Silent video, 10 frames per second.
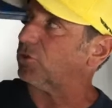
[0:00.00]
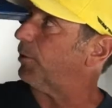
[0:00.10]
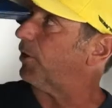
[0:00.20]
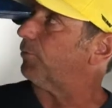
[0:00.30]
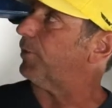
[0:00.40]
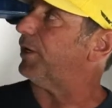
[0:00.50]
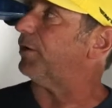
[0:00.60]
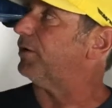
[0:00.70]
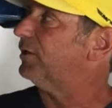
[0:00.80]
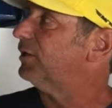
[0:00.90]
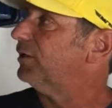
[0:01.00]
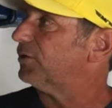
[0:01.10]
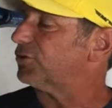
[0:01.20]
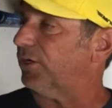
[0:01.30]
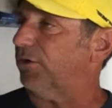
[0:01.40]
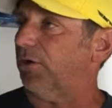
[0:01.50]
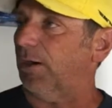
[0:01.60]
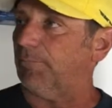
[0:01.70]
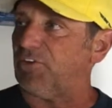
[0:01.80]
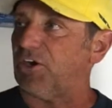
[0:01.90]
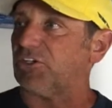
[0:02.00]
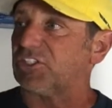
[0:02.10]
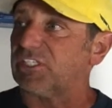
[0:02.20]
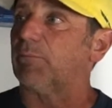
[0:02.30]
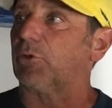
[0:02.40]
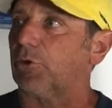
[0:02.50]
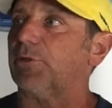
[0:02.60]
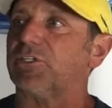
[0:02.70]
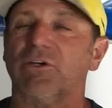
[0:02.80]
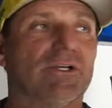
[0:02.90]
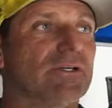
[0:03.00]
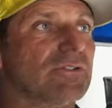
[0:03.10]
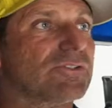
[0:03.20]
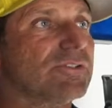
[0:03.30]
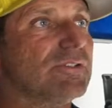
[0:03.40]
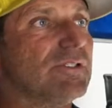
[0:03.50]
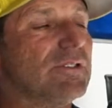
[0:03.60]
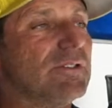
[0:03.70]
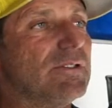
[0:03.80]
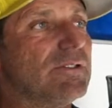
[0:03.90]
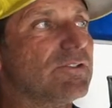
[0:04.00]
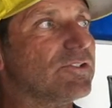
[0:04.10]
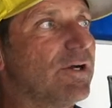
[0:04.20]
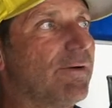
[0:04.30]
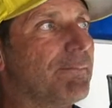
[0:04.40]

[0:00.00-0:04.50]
tube on the rear. So very similar materials, so.